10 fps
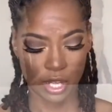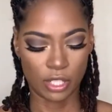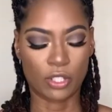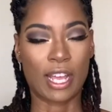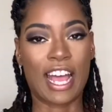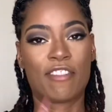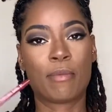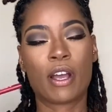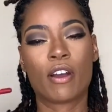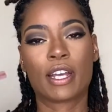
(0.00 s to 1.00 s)
So I have
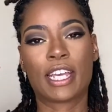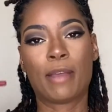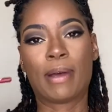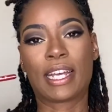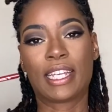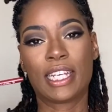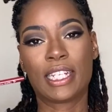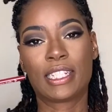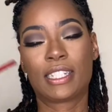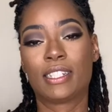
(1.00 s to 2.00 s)
my RK by
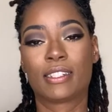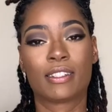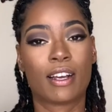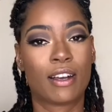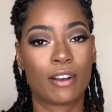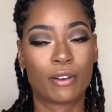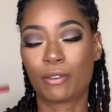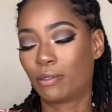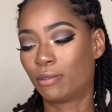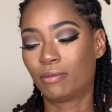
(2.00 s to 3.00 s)
Kiss. This is
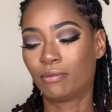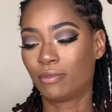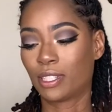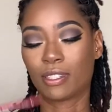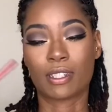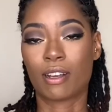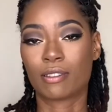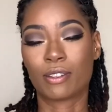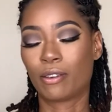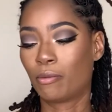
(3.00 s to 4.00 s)
also
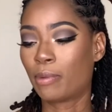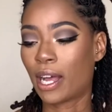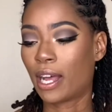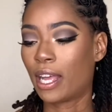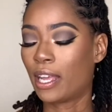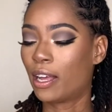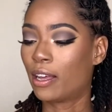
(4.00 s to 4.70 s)
from